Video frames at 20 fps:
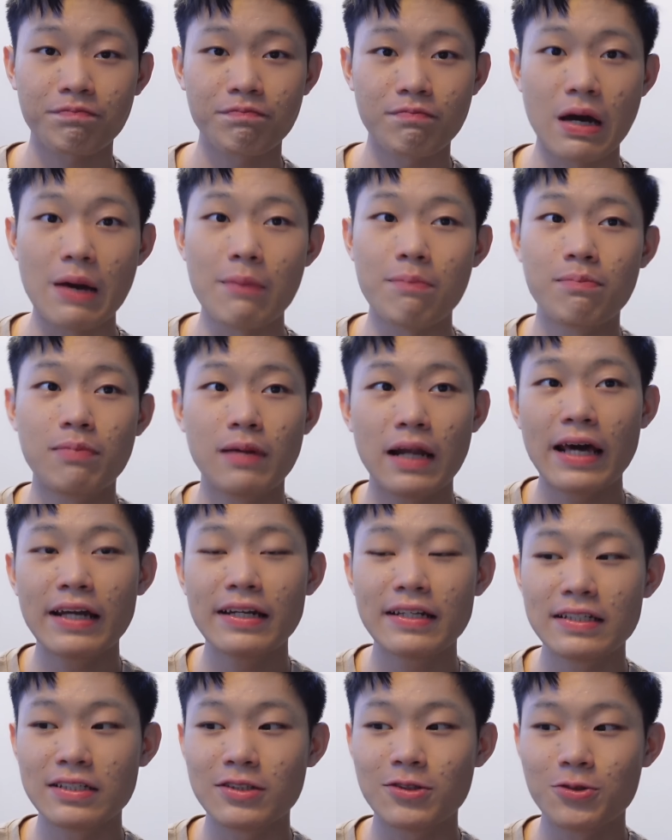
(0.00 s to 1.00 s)
My
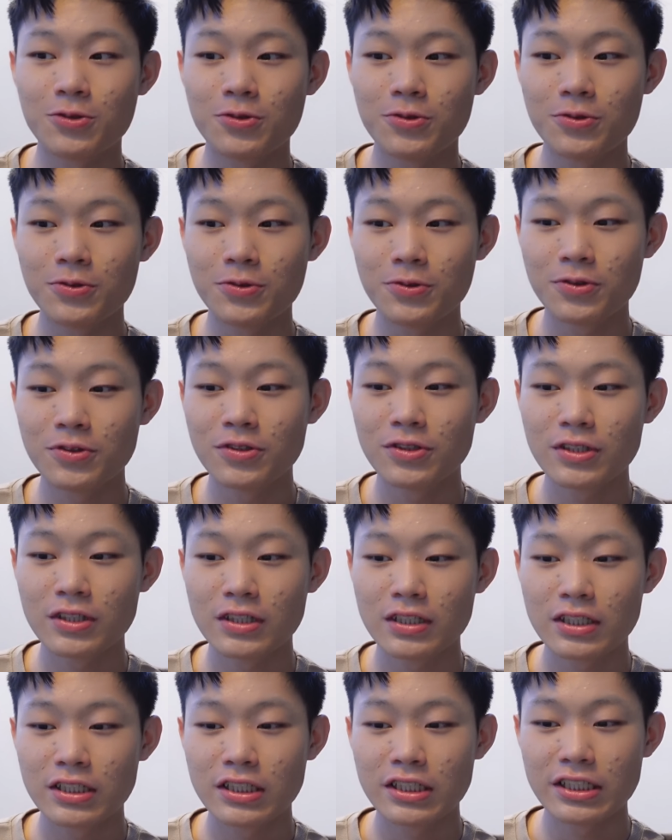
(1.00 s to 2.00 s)
plan is to
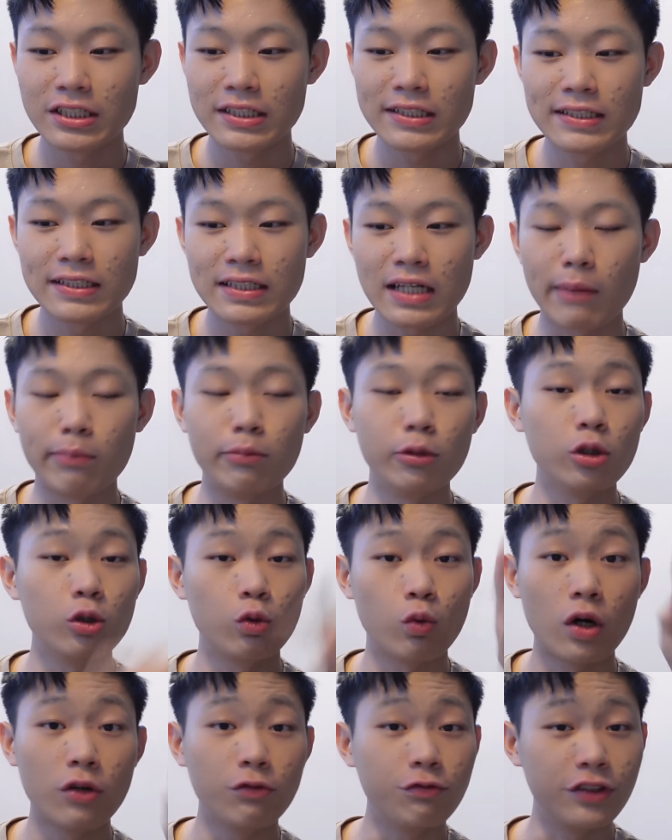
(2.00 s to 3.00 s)
just
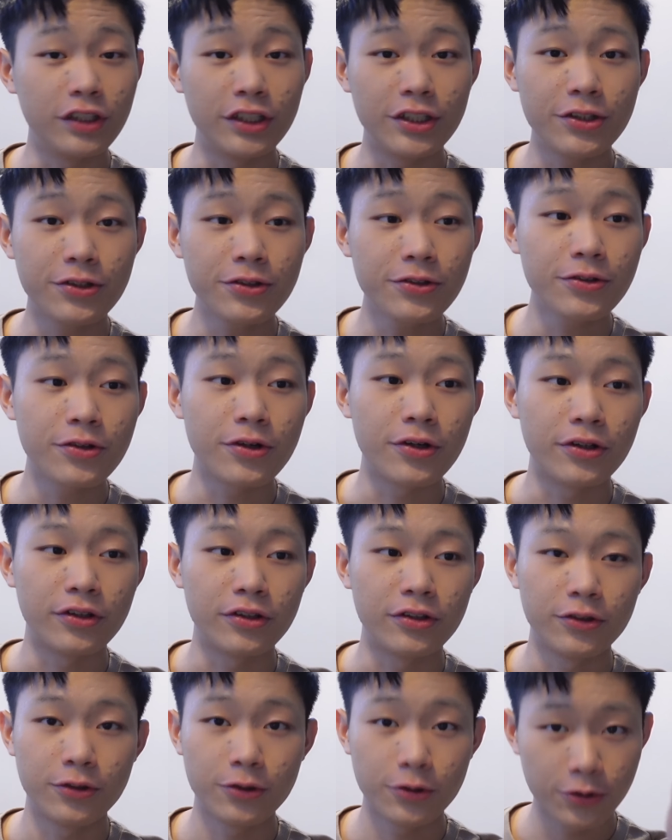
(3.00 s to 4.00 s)
upload one video
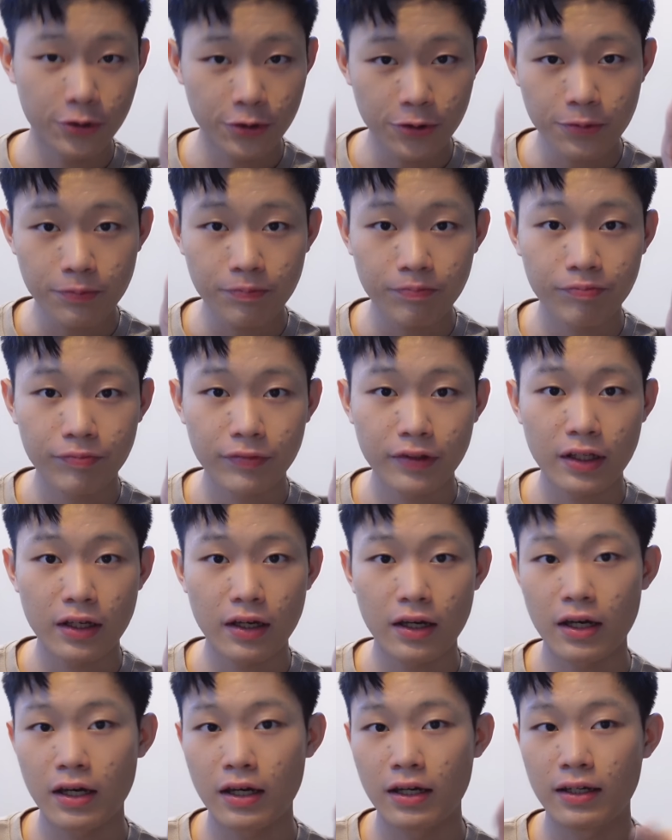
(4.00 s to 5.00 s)
on YouTube
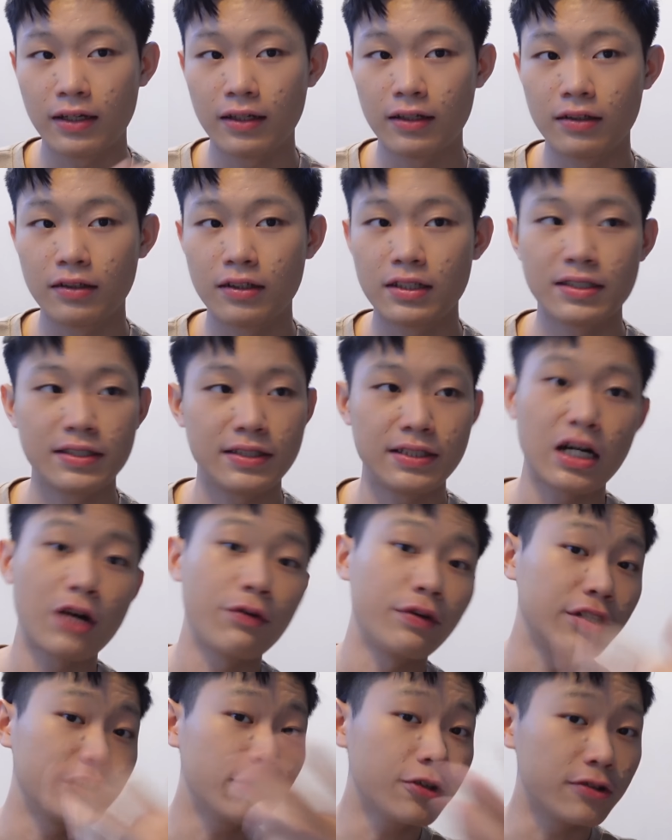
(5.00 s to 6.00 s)
and just see
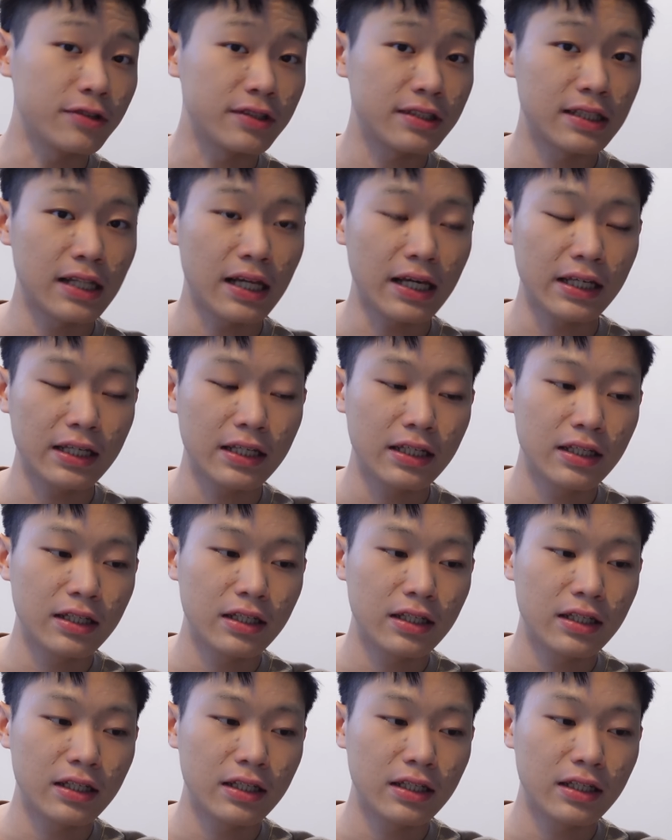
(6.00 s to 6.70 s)
how it goes. Like,